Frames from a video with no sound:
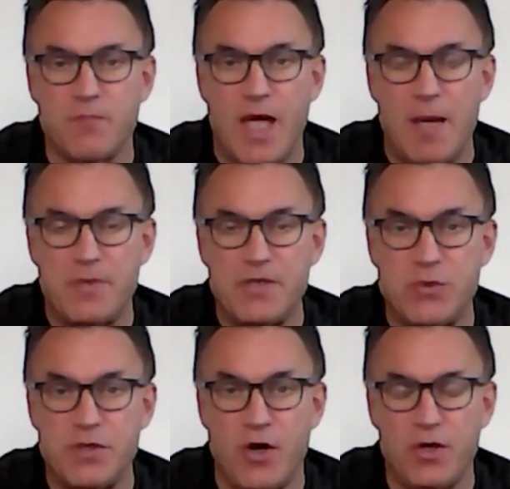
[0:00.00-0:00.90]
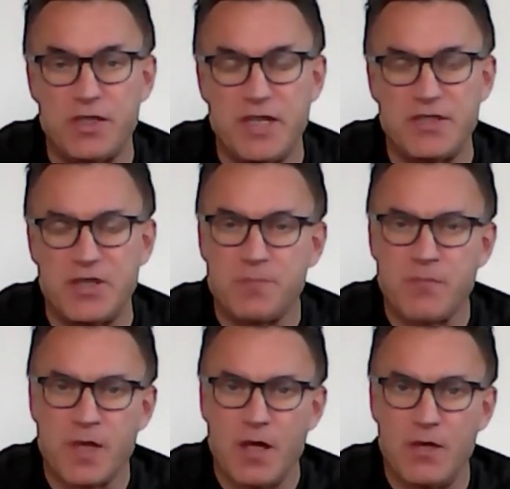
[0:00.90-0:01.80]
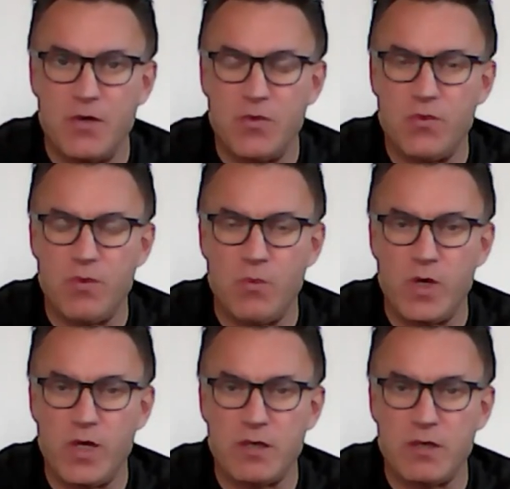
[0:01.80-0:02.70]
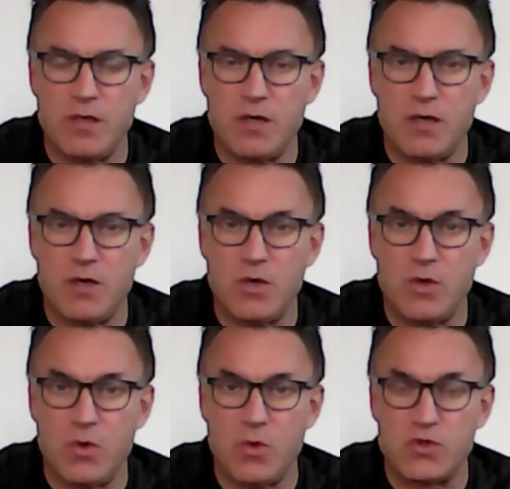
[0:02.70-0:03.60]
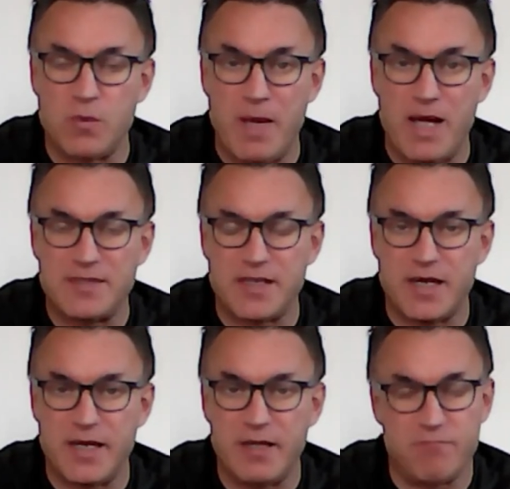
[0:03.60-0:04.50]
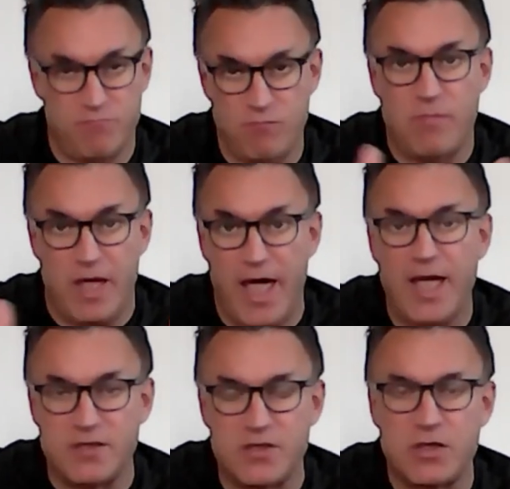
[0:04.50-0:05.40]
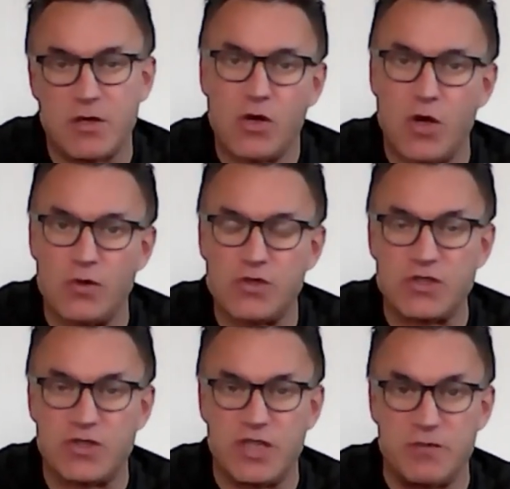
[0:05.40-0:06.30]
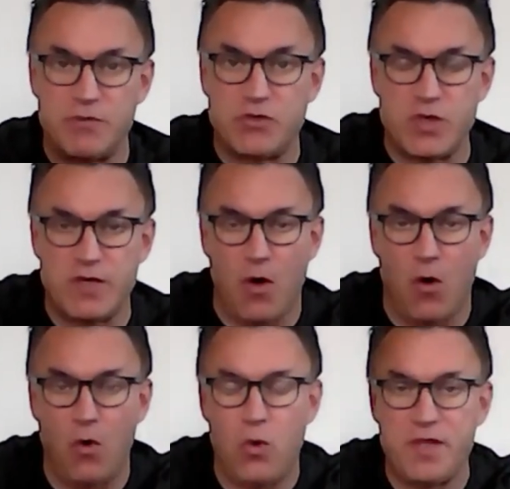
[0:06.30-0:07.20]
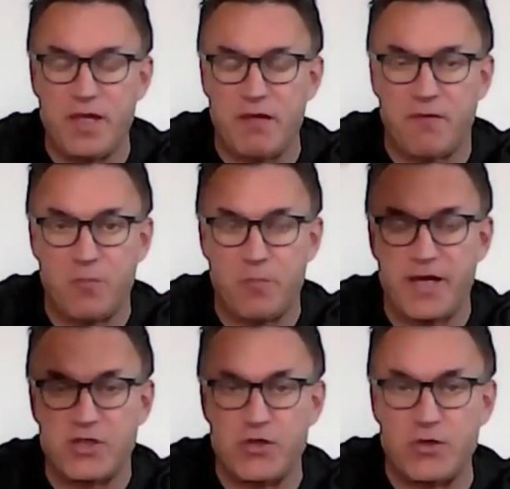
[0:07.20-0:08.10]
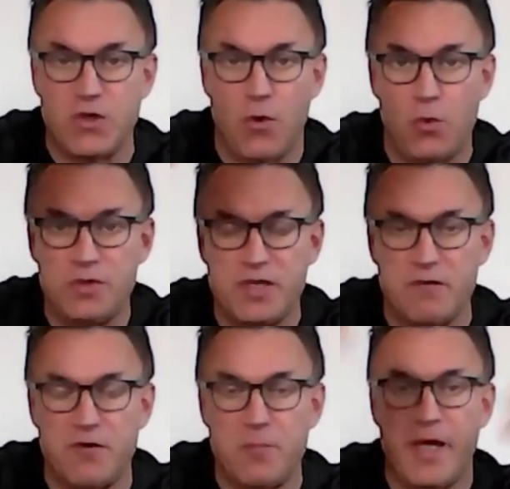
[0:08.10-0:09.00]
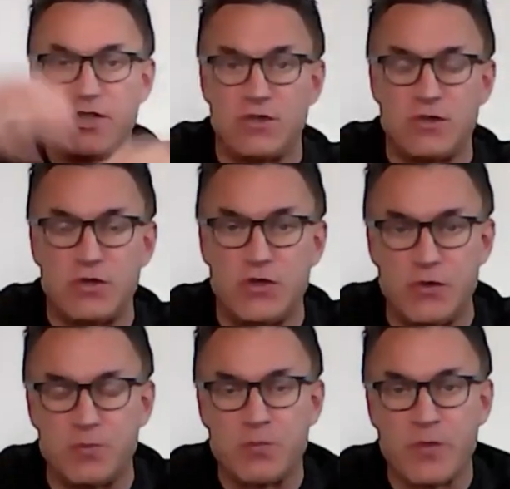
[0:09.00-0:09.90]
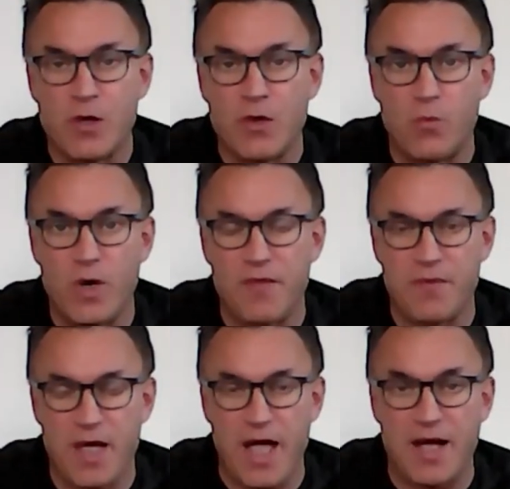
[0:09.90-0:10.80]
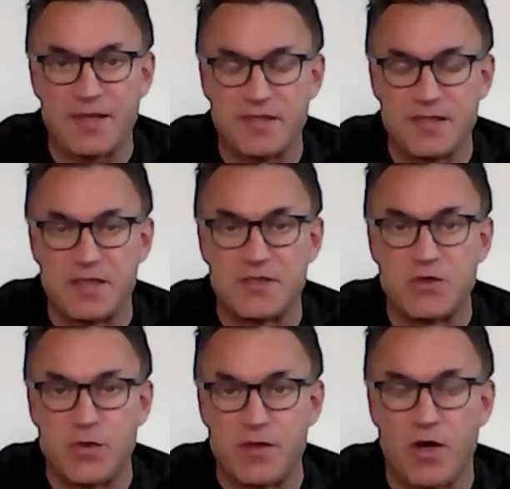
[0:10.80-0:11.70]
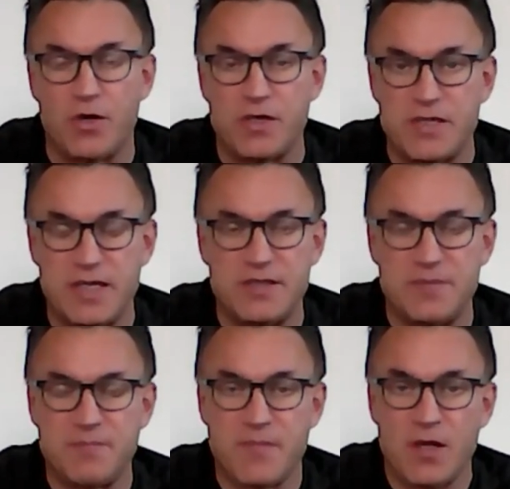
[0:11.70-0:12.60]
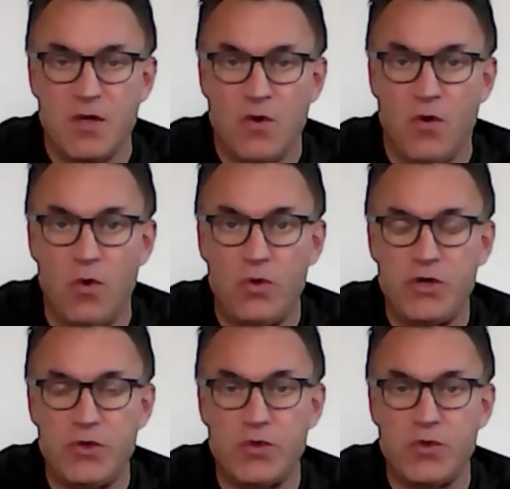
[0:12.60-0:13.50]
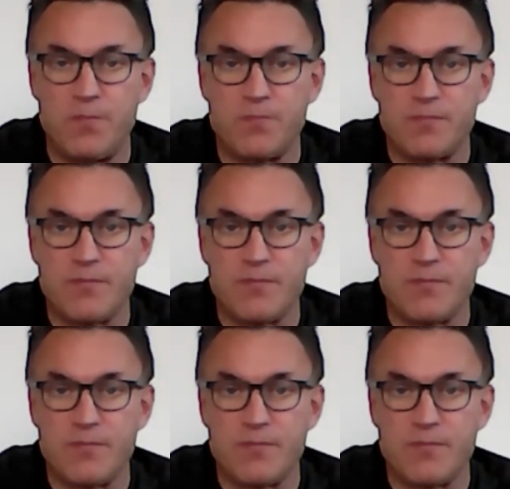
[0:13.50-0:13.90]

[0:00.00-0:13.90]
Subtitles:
happened during the holidays, you will automatically and consciously retrieve all the information, use all the information to do with accidents during the holidays, all your